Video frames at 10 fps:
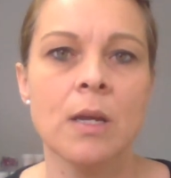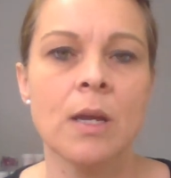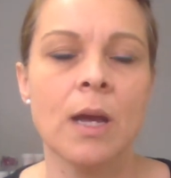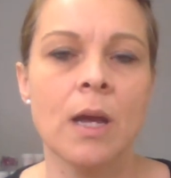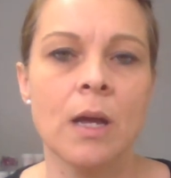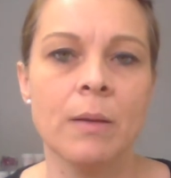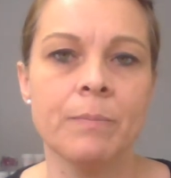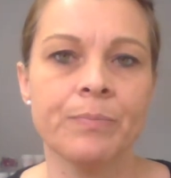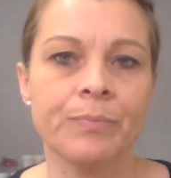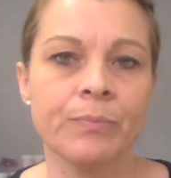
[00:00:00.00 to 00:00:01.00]

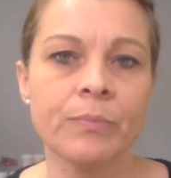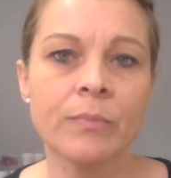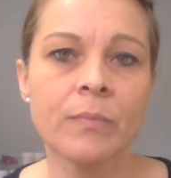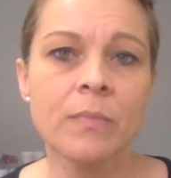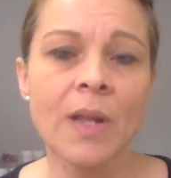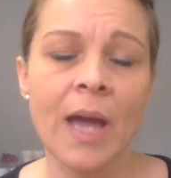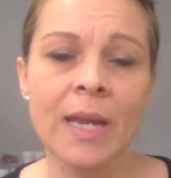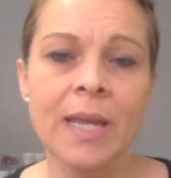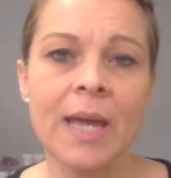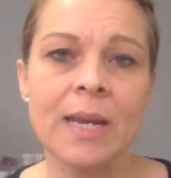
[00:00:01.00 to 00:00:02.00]
And
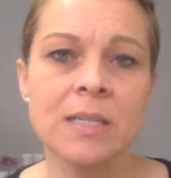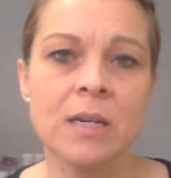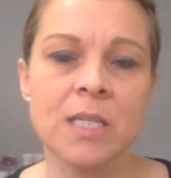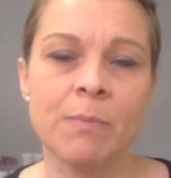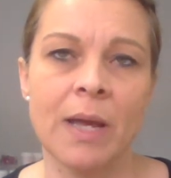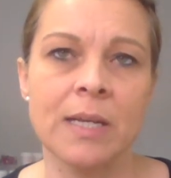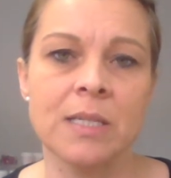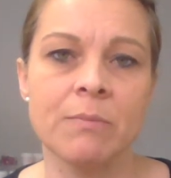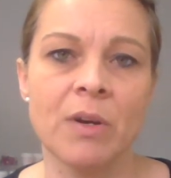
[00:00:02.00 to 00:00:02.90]
again, as I explained in my